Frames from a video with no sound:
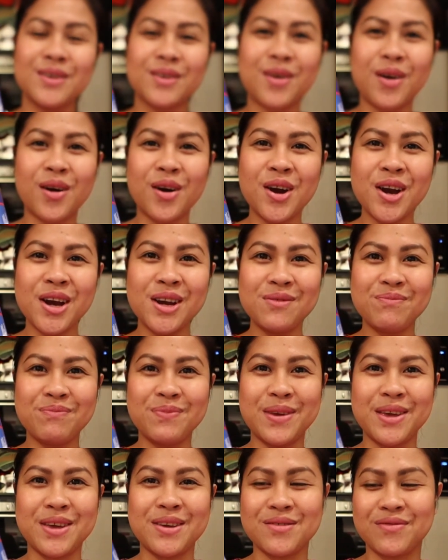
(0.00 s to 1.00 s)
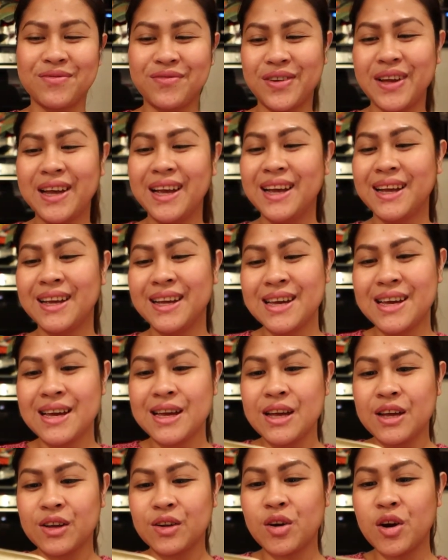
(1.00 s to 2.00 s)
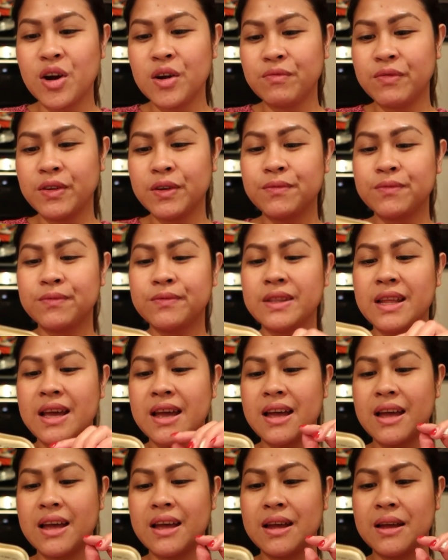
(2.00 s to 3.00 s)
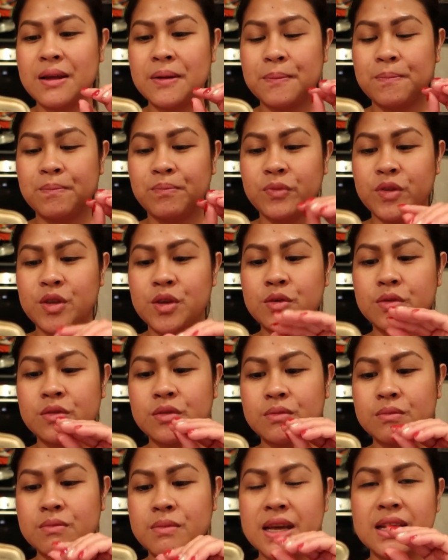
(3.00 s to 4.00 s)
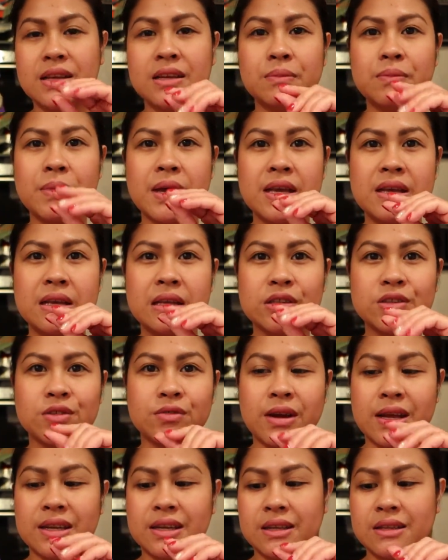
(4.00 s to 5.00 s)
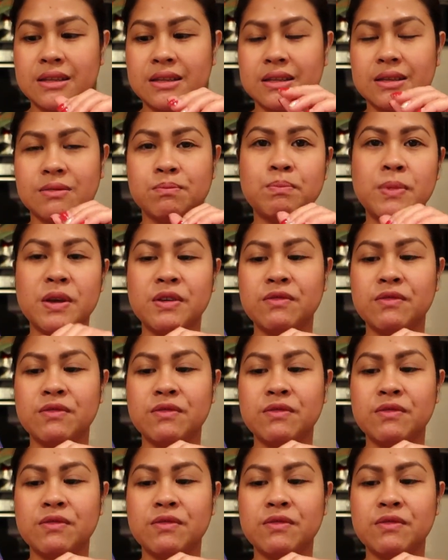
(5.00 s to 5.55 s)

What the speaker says: corned beef. Corned beef na yung may shredded